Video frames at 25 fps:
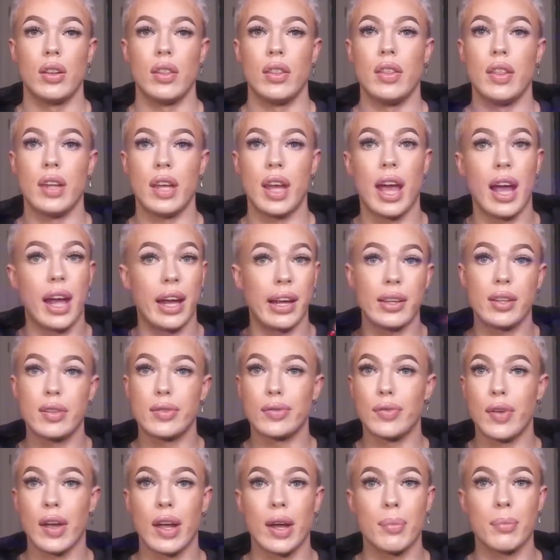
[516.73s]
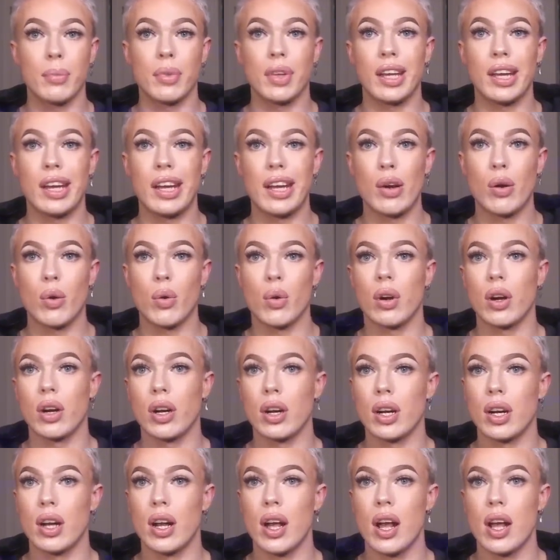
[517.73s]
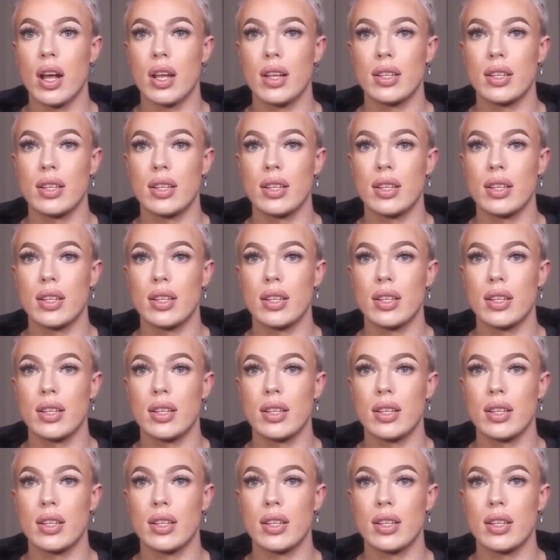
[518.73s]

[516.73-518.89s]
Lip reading: the Ace family or